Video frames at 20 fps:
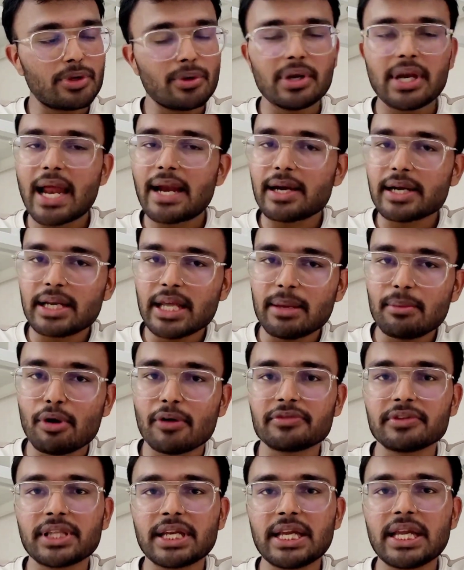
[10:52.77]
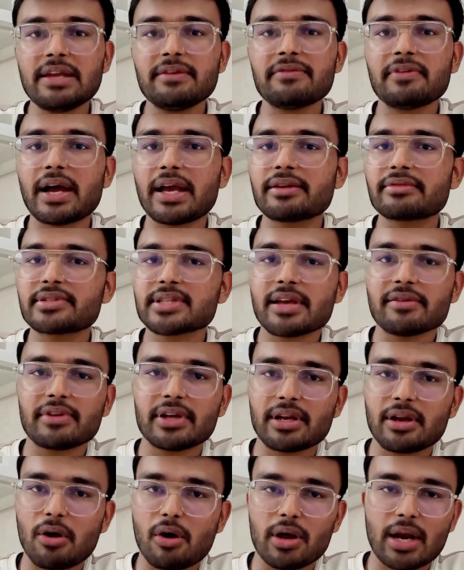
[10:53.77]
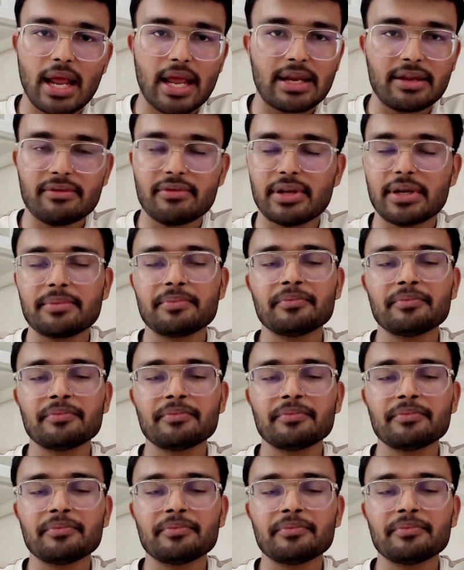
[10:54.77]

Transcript: you led a team of 3, 5, 7, or any